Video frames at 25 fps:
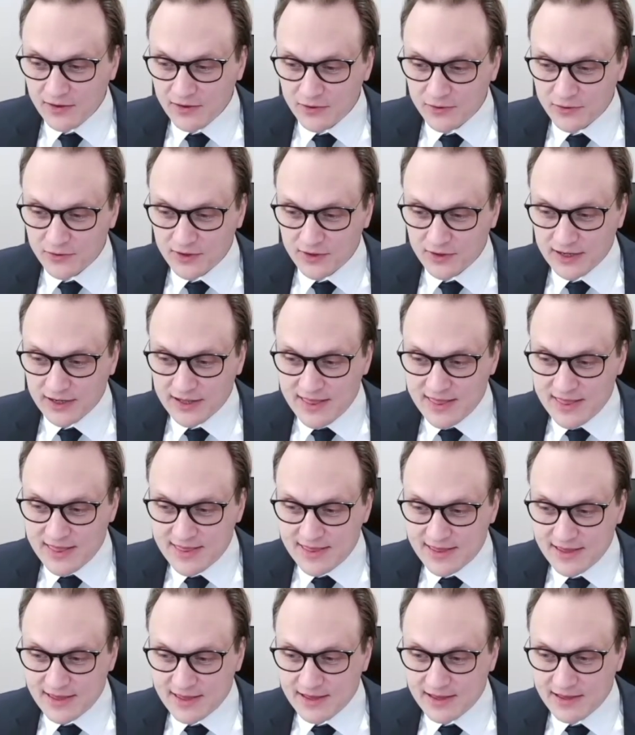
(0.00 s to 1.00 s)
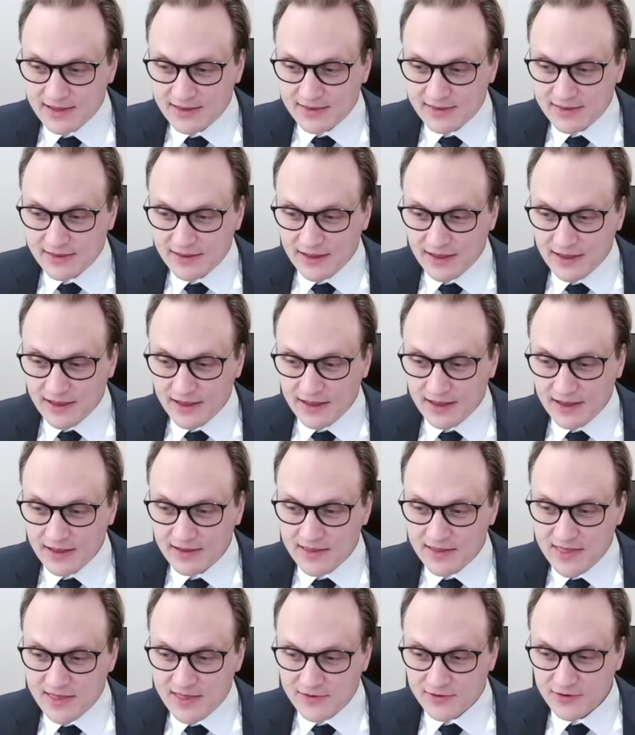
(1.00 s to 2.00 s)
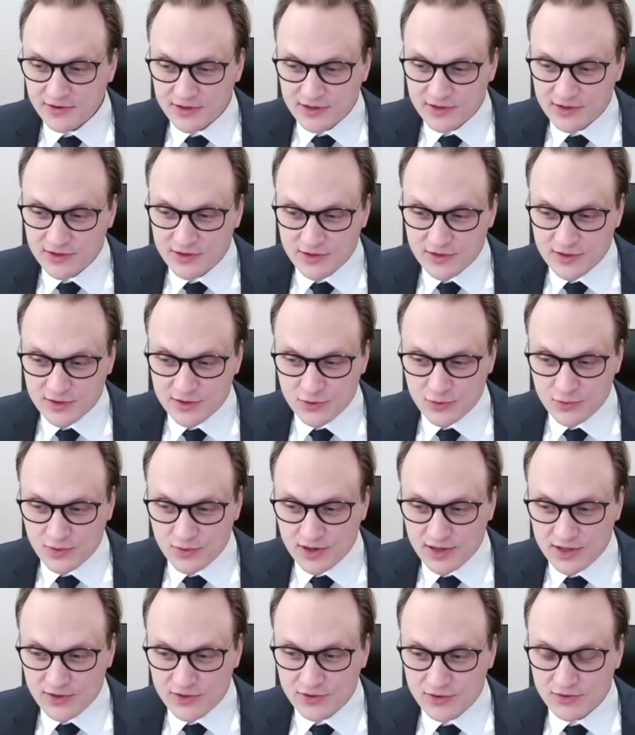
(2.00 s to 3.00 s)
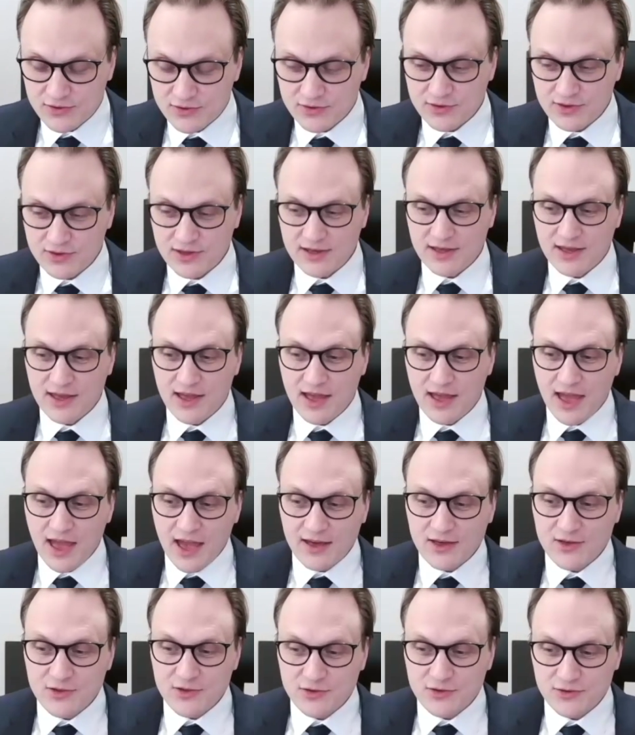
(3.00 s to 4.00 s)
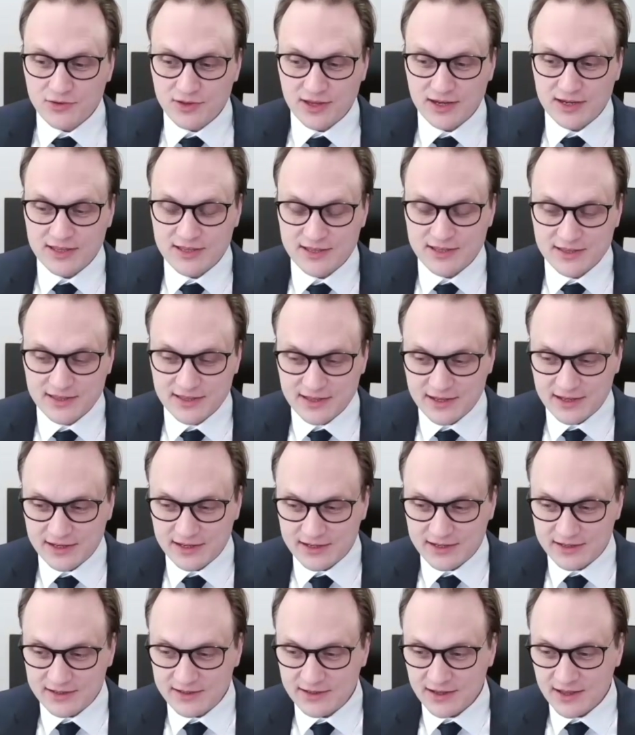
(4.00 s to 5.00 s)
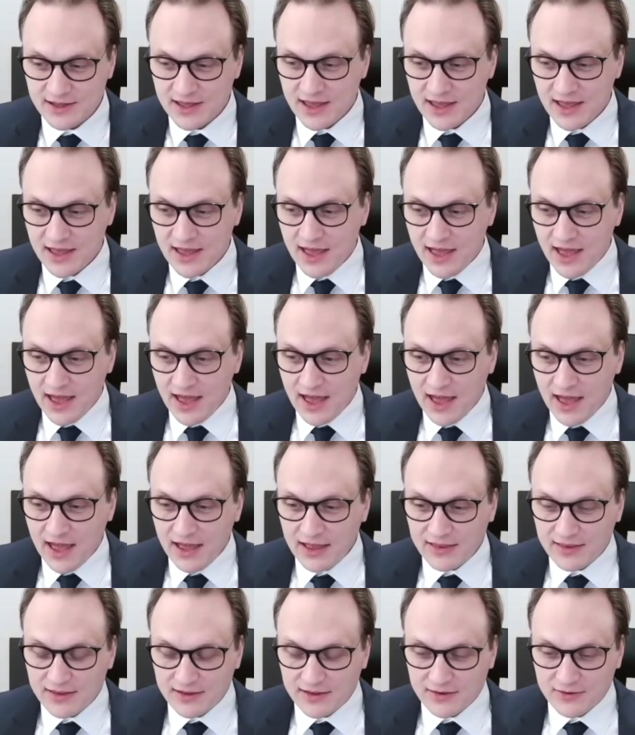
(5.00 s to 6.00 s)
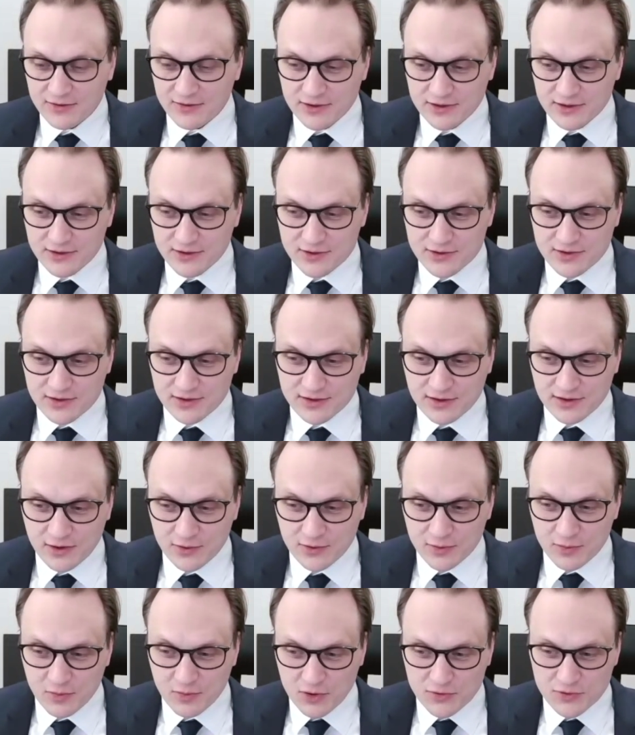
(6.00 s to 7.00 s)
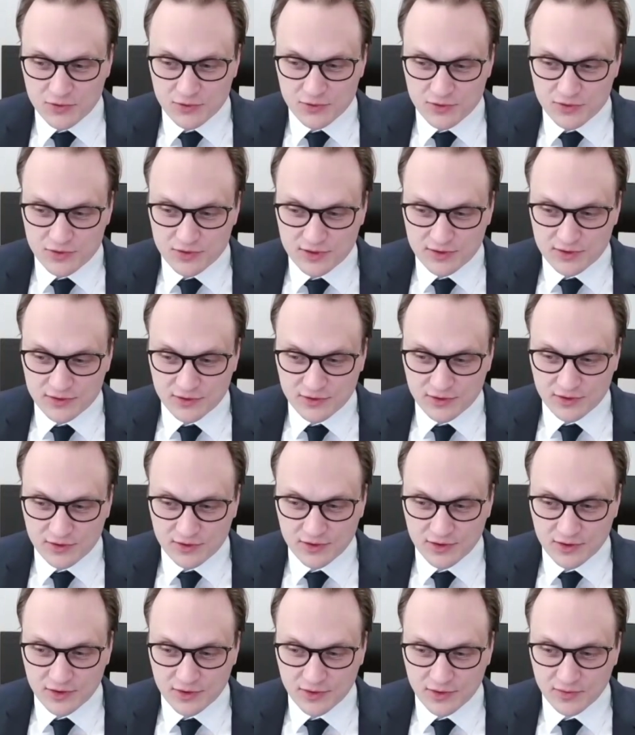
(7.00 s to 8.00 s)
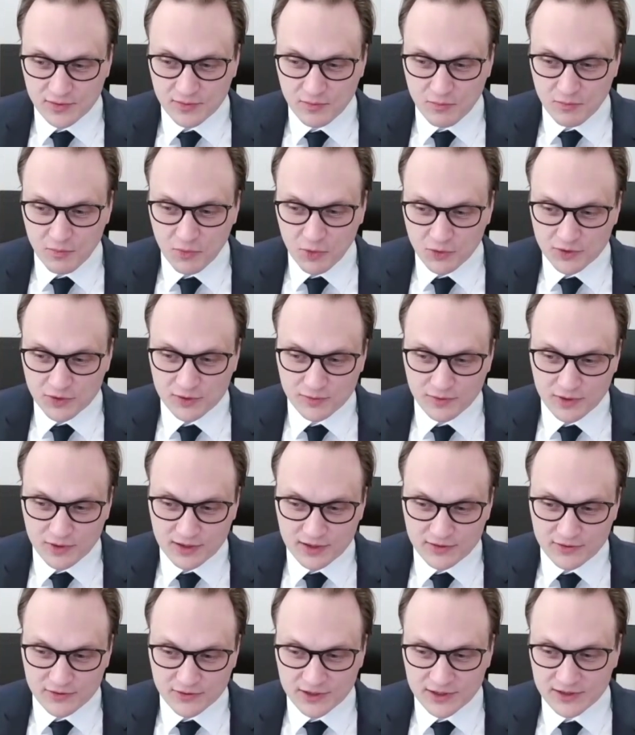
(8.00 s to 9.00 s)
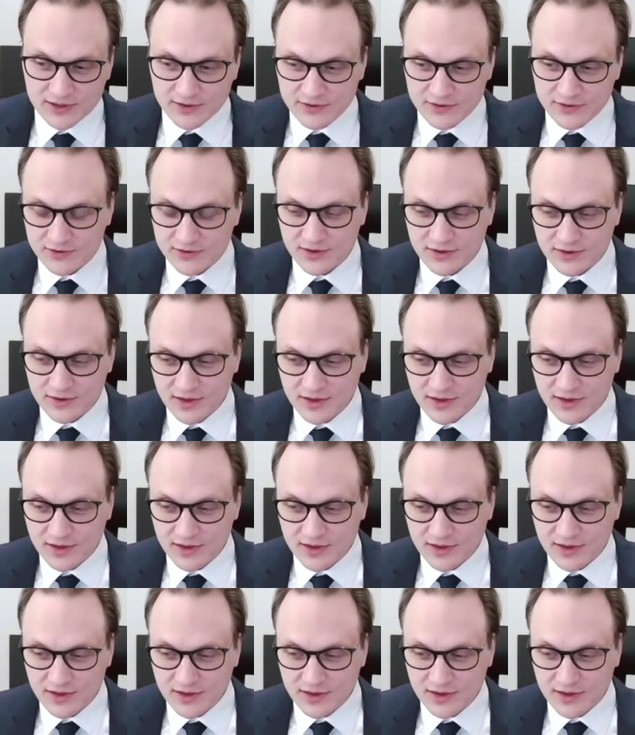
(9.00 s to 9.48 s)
you really see the strategic situation, the action that is needed, and then you understand how emotions either motivate or hinder